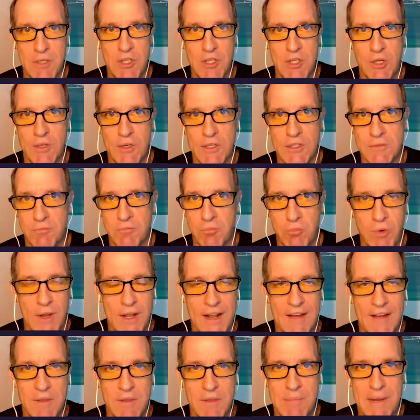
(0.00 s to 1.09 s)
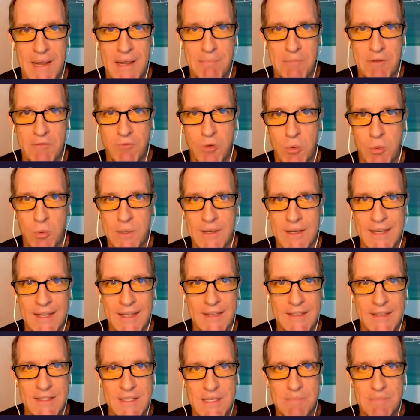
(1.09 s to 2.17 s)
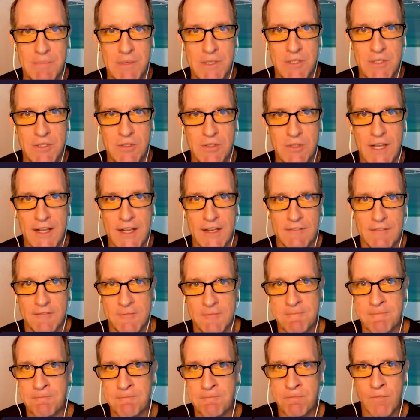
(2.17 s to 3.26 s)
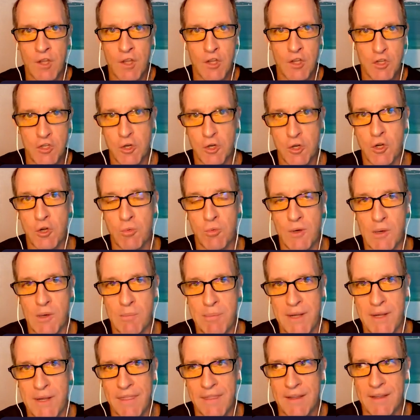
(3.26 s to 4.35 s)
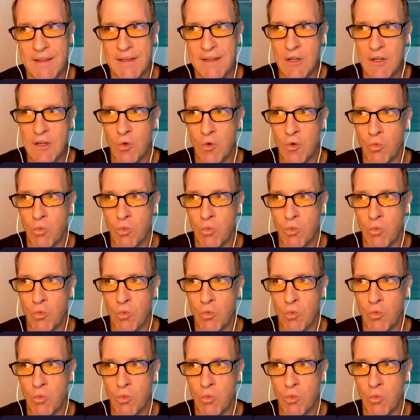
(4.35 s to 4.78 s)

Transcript: And I'd be curious right off the bat, before we get deep into kind of your career path,